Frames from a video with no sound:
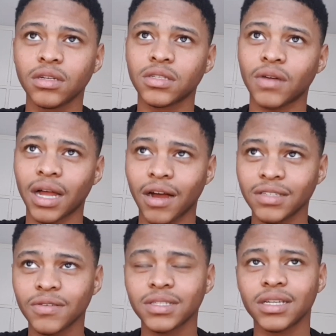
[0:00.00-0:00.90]
So
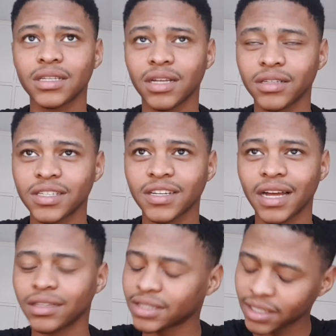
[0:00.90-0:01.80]
accounting was an
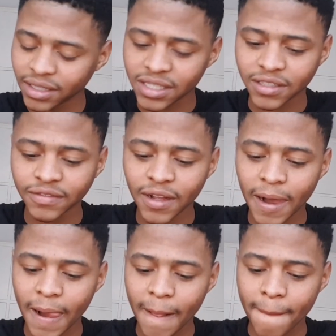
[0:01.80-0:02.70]
alternative,
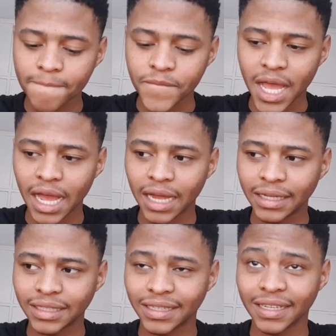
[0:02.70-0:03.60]

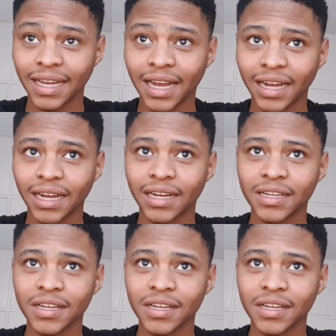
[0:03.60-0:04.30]
and yeah.